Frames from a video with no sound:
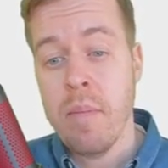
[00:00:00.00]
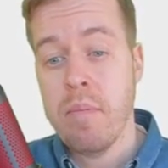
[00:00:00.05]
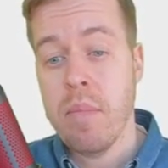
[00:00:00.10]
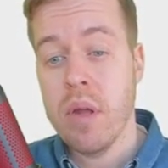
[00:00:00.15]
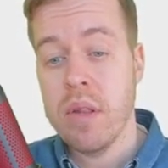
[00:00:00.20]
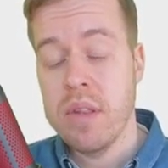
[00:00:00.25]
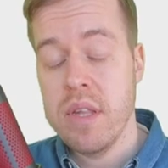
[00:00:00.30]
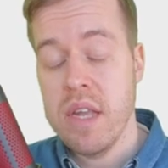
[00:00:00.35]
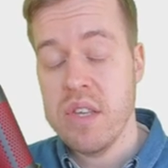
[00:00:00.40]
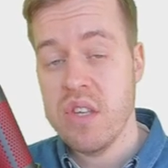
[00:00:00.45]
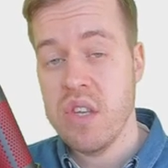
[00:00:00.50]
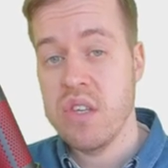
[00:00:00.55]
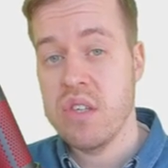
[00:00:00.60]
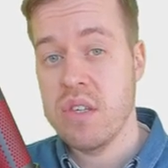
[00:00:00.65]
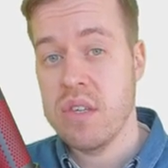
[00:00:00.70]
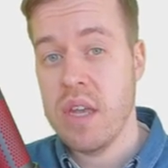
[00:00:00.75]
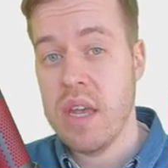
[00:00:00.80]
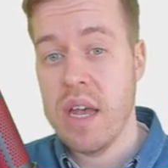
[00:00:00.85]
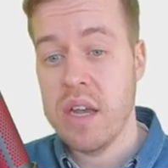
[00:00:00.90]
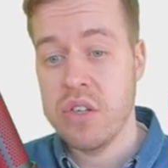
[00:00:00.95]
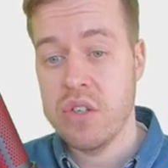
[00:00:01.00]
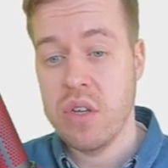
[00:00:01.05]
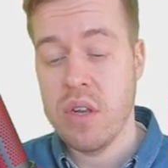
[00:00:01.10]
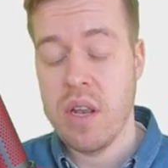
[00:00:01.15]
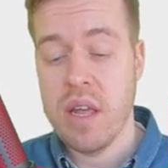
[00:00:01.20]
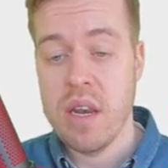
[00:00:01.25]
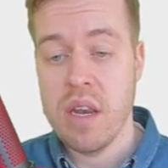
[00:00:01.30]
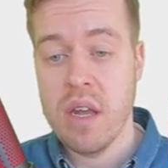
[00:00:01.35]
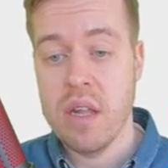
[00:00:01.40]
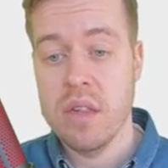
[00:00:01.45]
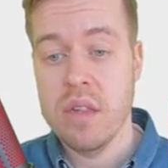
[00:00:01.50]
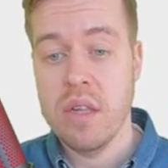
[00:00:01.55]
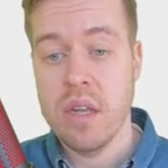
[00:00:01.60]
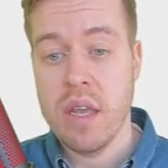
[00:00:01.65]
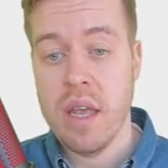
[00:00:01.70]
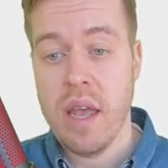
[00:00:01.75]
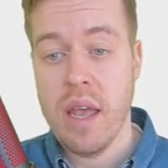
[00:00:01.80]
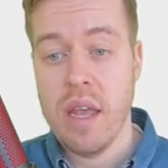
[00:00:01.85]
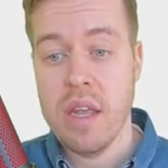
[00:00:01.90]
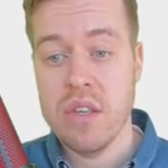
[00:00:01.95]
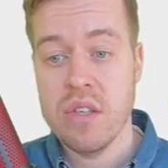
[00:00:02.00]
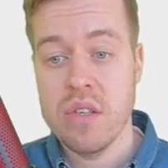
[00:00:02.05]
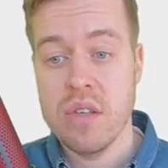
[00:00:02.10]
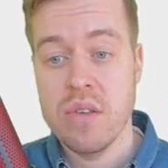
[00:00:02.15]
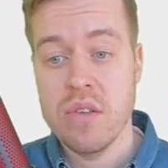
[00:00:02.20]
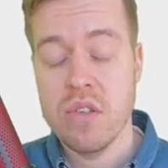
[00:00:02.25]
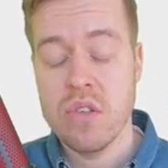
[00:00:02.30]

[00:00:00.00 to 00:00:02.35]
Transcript: but this is actually not the case.